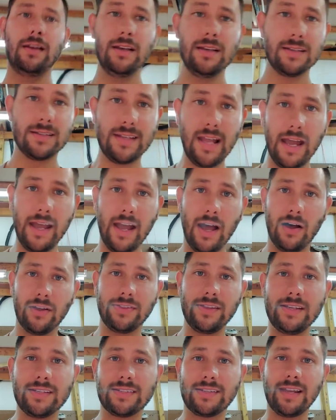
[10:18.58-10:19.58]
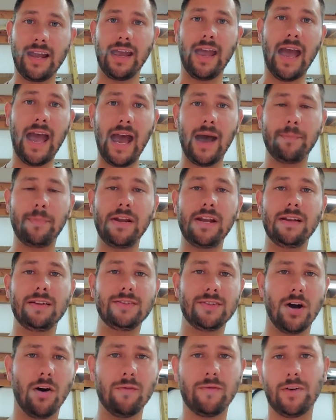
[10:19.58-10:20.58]
Stay healthy, stay happy.
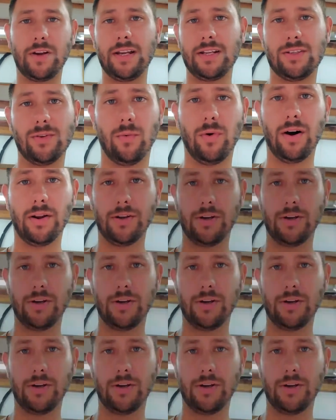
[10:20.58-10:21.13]
Don't forget to water